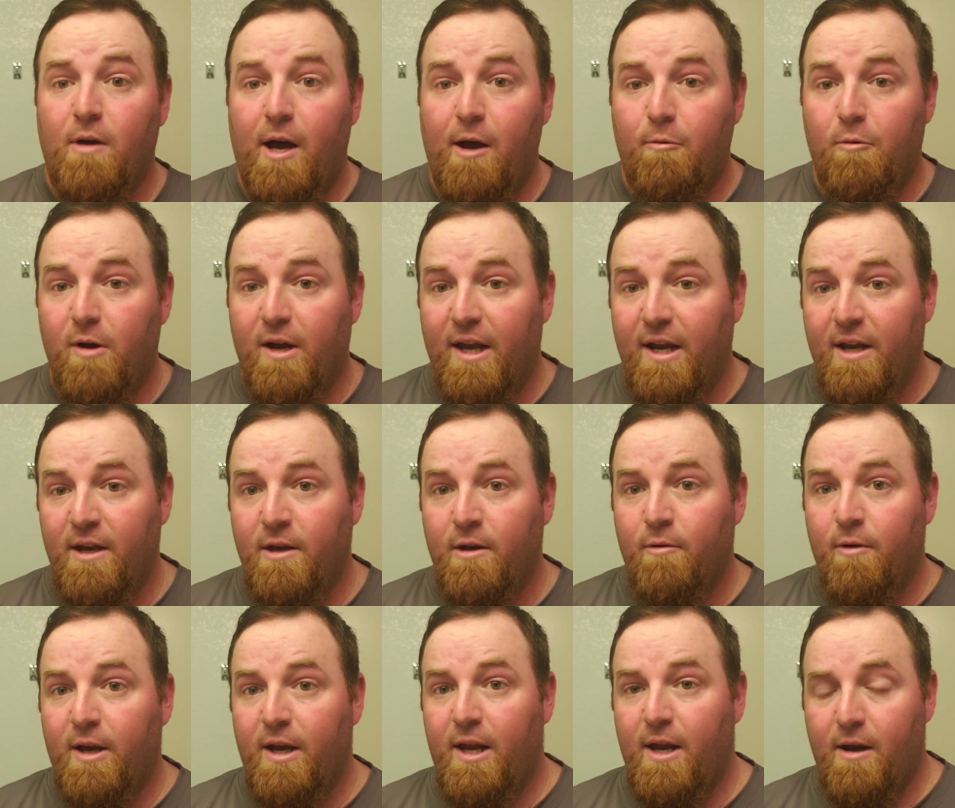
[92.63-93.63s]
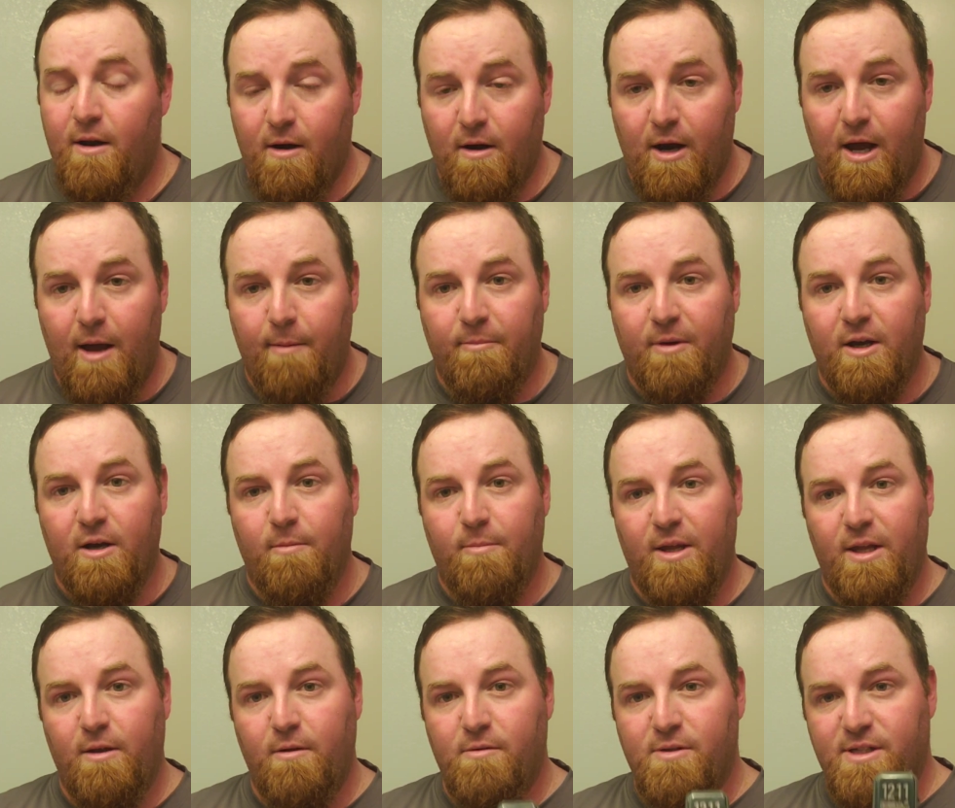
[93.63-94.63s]
I will get into it here. I'm going to be
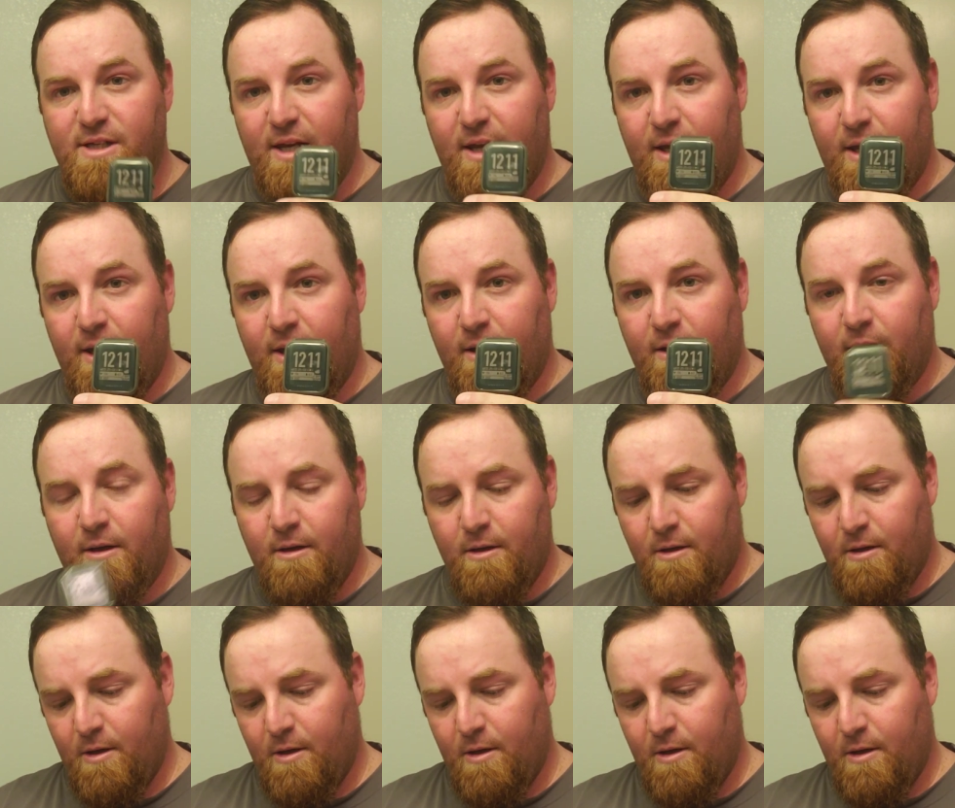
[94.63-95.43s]
using,